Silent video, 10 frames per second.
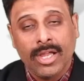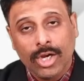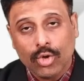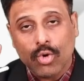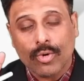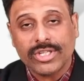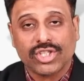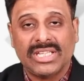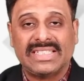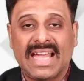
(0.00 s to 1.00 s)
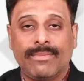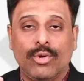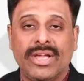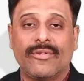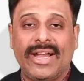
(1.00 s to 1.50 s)
2 questions I am
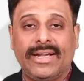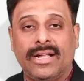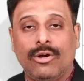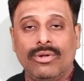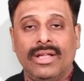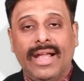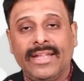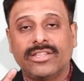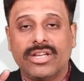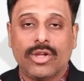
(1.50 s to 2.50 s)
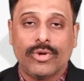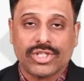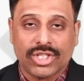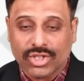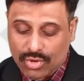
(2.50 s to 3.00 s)
doing right now and 3
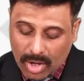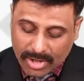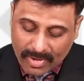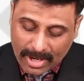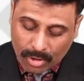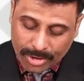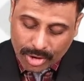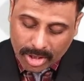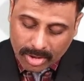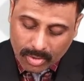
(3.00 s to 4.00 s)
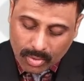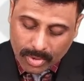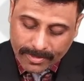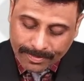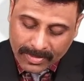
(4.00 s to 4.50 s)
questions you all try on your own.